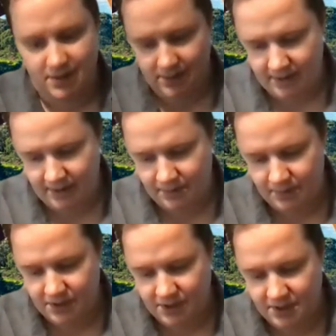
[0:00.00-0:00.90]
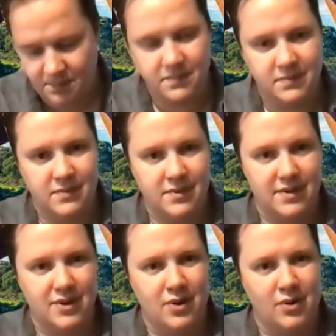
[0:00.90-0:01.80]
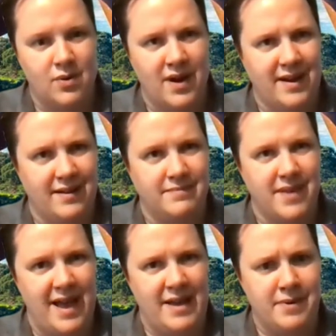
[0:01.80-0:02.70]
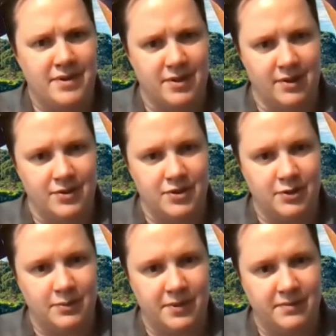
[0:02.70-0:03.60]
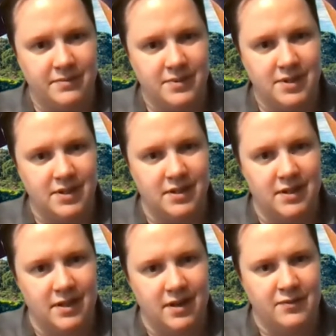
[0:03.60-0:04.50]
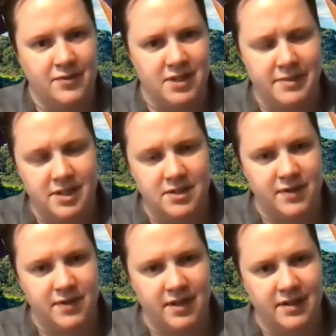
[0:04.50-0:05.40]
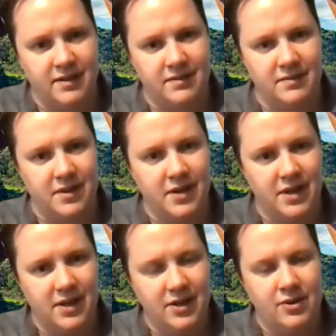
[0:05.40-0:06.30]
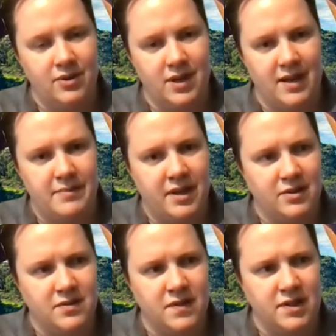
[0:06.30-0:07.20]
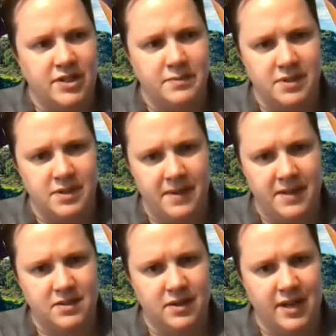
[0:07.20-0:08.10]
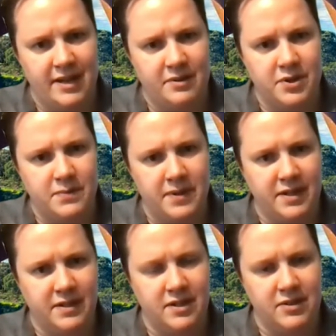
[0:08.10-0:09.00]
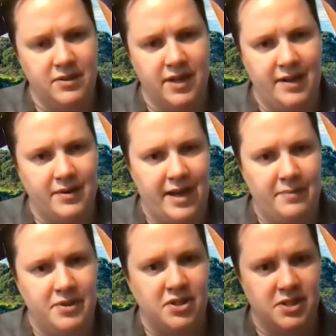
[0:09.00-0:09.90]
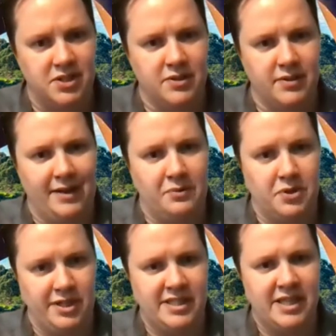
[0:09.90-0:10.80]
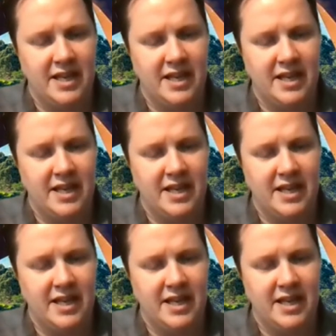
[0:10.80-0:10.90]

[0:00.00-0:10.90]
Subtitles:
You know, which is not quite a methodological, but certainly half the time it does feel like you're claiming a lot of legitimacy based on language, meaning that you can count cabbages in 2 languages.